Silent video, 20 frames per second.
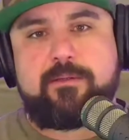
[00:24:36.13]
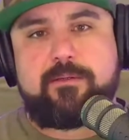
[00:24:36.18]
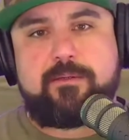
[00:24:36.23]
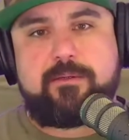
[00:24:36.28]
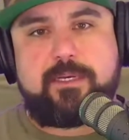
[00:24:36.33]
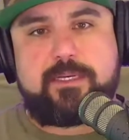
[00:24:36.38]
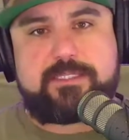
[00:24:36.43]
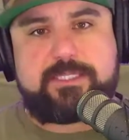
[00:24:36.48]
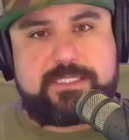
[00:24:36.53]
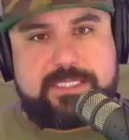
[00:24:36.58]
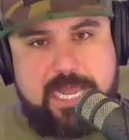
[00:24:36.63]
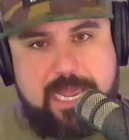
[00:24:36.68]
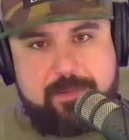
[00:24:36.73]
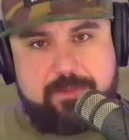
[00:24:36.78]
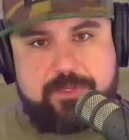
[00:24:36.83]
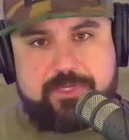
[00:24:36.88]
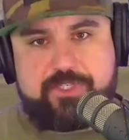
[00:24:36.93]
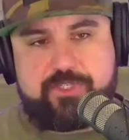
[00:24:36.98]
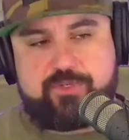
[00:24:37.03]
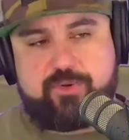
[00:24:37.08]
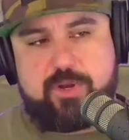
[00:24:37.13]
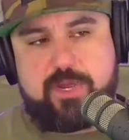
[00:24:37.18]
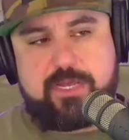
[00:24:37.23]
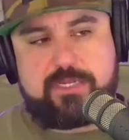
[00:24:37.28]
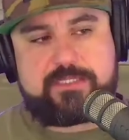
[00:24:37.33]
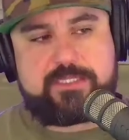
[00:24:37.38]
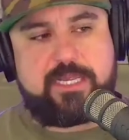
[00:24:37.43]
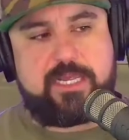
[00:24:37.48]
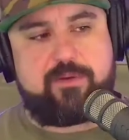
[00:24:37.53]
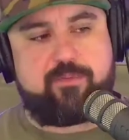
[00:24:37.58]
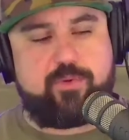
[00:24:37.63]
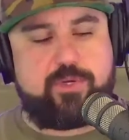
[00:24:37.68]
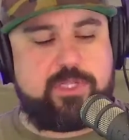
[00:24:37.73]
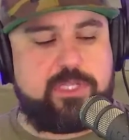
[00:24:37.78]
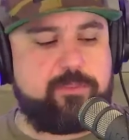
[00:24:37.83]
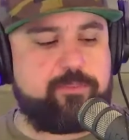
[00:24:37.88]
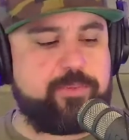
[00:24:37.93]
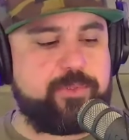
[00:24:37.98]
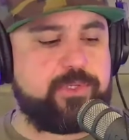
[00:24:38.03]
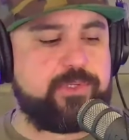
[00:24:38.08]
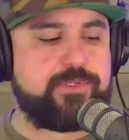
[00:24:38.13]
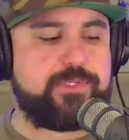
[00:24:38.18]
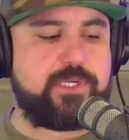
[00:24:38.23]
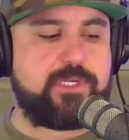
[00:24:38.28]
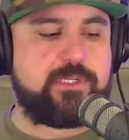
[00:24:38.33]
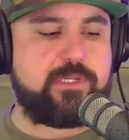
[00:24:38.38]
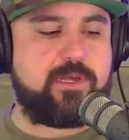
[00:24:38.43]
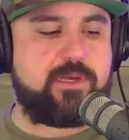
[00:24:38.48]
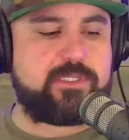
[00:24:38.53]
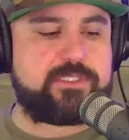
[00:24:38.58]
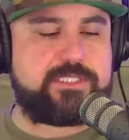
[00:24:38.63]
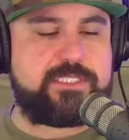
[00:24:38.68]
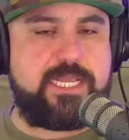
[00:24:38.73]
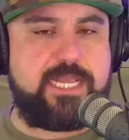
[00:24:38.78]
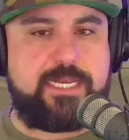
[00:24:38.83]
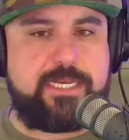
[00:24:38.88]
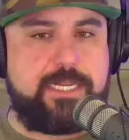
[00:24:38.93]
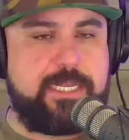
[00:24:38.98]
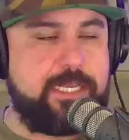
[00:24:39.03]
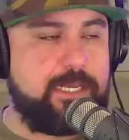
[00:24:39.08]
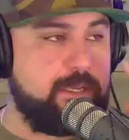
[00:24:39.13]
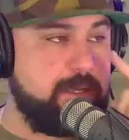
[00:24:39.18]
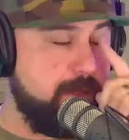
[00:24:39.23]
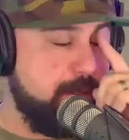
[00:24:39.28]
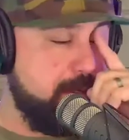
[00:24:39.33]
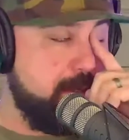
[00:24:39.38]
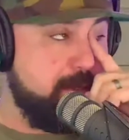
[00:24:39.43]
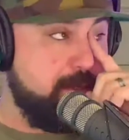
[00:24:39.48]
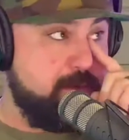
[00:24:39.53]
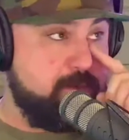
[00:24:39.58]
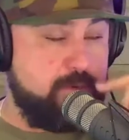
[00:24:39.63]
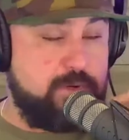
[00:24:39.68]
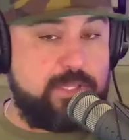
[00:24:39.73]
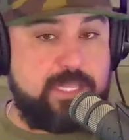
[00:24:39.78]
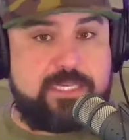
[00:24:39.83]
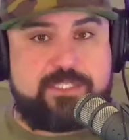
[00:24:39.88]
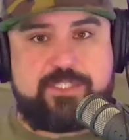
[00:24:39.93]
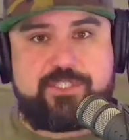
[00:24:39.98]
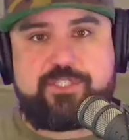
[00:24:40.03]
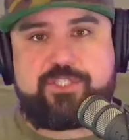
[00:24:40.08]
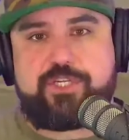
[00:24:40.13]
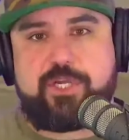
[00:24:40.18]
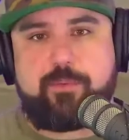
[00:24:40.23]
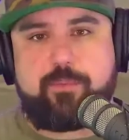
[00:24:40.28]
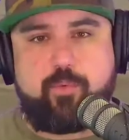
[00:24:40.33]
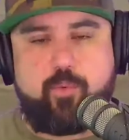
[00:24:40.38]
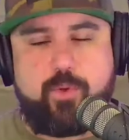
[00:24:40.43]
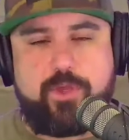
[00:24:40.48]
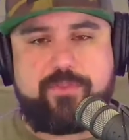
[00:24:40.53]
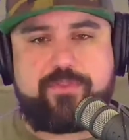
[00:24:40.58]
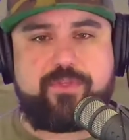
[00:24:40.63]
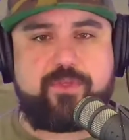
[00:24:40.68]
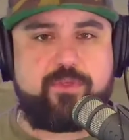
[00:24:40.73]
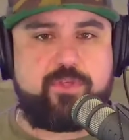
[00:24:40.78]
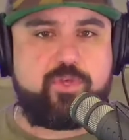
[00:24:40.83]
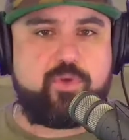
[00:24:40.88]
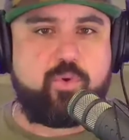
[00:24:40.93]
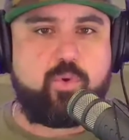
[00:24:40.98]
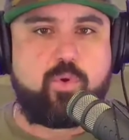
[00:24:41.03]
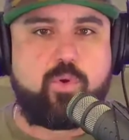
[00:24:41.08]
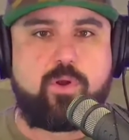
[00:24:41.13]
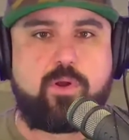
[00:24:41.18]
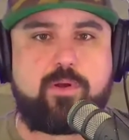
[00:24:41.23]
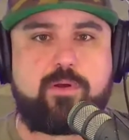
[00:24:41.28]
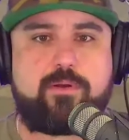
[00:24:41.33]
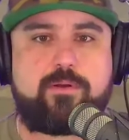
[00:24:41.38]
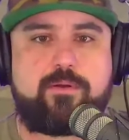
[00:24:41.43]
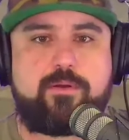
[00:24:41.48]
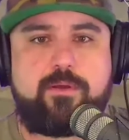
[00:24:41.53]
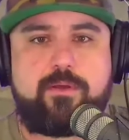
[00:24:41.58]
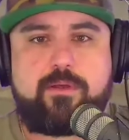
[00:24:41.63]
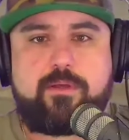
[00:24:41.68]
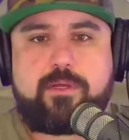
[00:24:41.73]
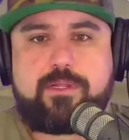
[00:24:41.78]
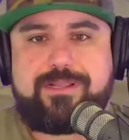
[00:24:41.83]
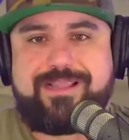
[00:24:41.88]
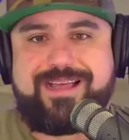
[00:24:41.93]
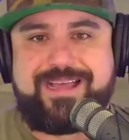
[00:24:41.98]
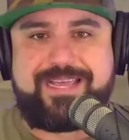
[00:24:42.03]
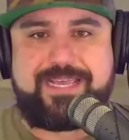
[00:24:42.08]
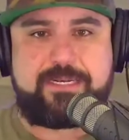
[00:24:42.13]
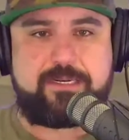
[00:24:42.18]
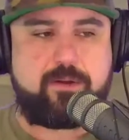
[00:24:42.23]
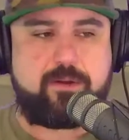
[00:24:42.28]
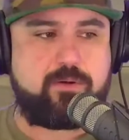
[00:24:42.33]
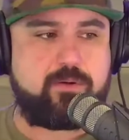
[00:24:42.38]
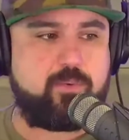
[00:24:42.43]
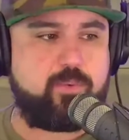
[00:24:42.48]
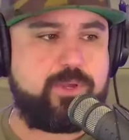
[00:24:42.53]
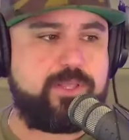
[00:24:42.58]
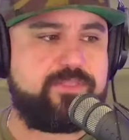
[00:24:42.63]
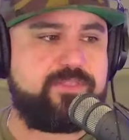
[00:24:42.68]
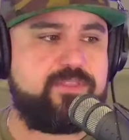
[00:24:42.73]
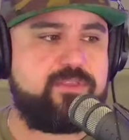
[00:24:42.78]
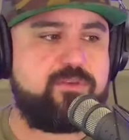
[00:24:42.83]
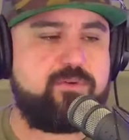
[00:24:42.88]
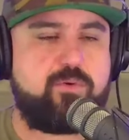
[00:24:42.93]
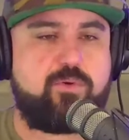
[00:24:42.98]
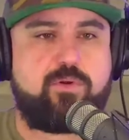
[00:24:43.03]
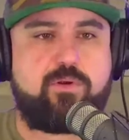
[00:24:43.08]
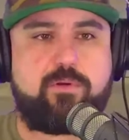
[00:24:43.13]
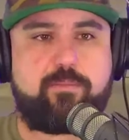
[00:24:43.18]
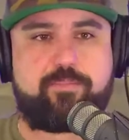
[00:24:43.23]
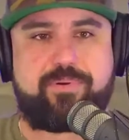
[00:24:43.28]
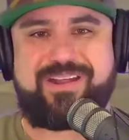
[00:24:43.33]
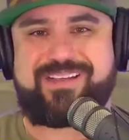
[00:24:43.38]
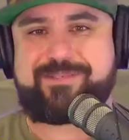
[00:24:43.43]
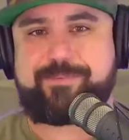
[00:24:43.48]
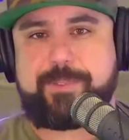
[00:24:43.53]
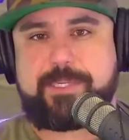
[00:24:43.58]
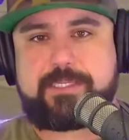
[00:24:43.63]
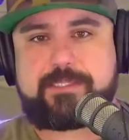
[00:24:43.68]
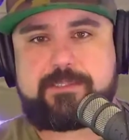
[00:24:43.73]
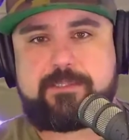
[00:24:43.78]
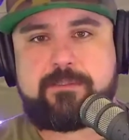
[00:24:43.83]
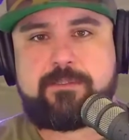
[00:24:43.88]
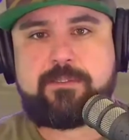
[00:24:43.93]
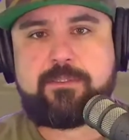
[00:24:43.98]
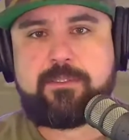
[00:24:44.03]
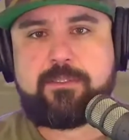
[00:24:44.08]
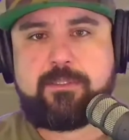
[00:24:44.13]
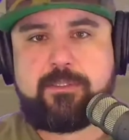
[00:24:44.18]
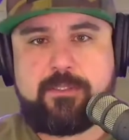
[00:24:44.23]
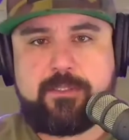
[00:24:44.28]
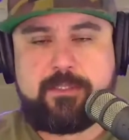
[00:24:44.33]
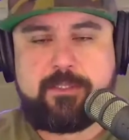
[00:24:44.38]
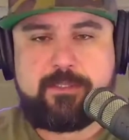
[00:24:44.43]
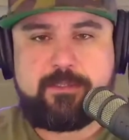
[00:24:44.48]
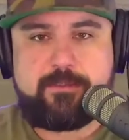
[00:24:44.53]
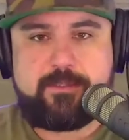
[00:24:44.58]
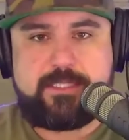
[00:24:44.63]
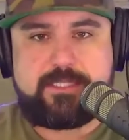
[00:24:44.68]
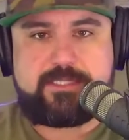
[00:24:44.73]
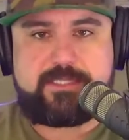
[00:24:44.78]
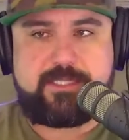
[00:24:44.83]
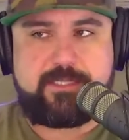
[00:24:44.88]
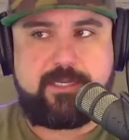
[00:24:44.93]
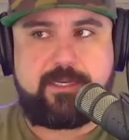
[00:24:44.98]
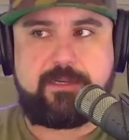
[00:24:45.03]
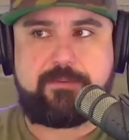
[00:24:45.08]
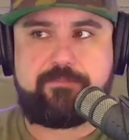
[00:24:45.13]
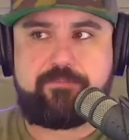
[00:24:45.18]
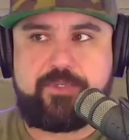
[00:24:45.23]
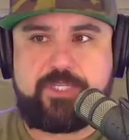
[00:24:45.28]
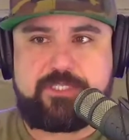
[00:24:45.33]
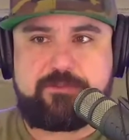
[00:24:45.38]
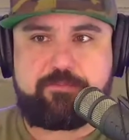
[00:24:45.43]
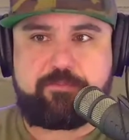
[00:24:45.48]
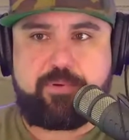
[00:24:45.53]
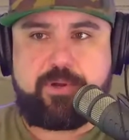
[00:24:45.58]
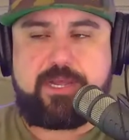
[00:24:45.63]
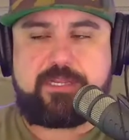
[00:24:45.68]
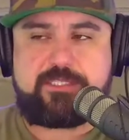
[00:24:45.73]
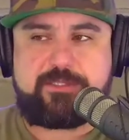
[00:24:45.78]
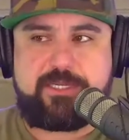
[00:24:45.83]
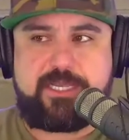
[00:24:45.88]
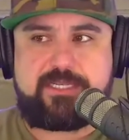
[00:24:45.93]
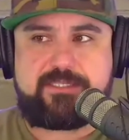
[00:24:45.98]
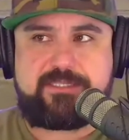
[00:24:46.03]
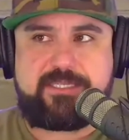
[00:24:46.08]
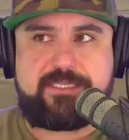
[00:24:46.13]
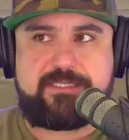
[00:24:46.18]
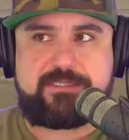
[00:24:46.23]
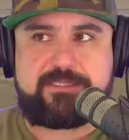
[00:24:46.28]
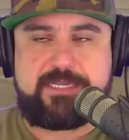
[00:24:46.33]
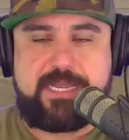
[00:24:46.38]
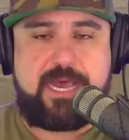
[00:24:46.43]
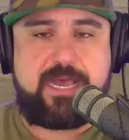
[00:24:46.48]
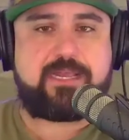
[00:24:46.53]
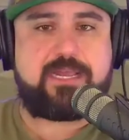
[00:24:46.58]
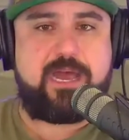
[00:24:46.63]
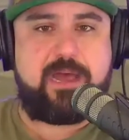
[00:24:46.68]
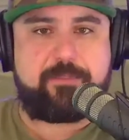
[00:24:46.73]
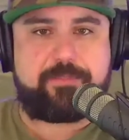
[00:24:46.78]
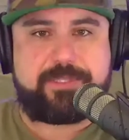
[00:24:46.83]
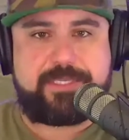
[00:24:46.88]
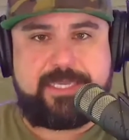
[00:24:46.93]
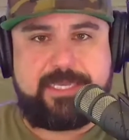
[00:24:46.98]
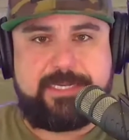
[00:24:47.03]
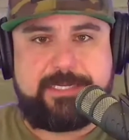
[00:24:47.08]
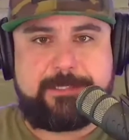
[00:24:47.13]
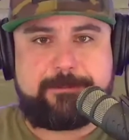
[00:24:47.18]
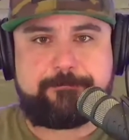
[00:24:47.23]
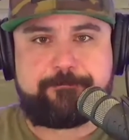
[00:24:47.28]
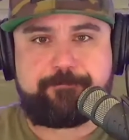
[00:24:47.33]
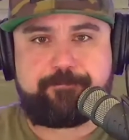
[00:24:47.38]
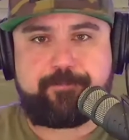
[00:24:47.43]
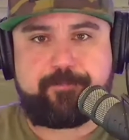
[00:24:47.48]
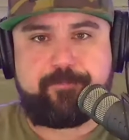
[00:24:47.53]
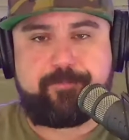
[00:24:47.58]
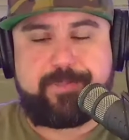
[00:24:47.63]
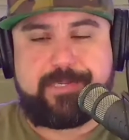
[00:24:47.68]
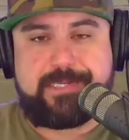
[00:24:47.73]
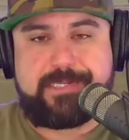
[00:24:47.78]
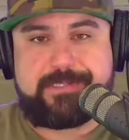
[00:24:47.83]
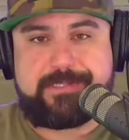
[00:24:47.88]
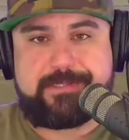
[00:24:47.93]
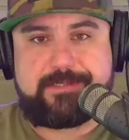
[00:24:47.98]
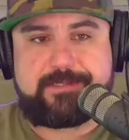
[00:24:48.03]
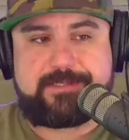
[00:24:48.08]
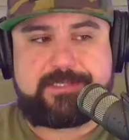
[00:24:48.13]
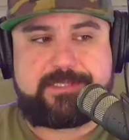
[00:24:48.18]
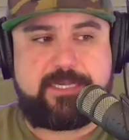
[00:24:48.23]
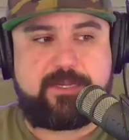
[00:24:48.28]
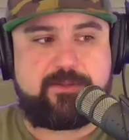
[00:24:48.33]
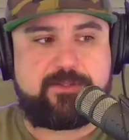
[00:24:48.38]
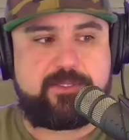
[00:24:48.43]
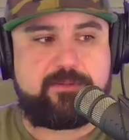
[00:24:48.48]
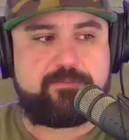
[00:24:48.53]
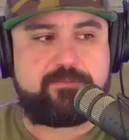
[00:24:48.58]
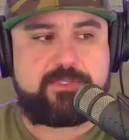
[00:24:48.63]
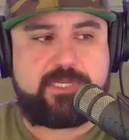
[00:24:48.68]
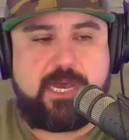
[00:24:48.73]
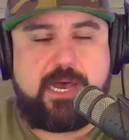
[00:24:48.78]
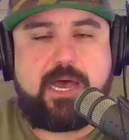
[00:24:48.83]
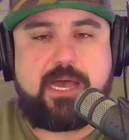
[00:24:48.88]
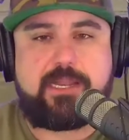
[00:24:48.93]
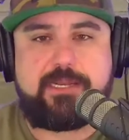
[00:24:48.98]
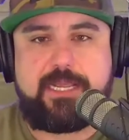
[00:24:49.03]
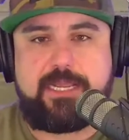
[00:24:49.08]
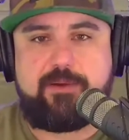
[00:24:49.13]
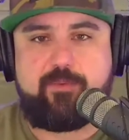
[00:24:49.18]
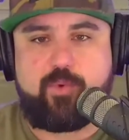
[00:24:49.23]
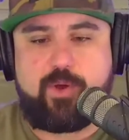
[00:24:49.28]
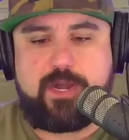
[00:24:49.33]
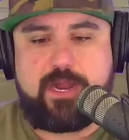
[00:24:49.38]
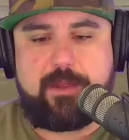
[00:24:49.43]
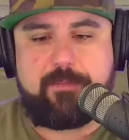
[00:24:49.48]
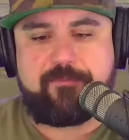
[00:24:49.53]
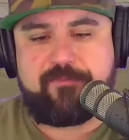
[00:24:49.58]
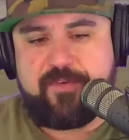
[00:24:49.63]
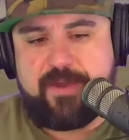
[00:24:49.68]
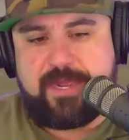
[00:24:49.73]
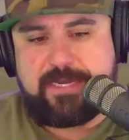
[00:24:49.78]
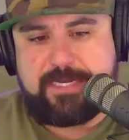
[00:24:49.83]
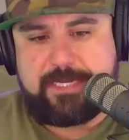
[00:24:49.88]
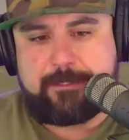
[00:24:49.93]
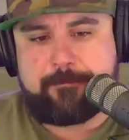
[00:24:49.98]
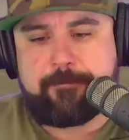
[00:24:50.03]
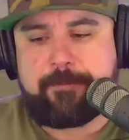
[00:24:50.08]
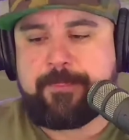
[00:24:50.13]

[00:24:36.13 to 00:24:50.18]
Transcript: establish trust, and really build a long-standing relationship with your client or with your prospect. This process is not complicated, but seldom taught. And what I'm finding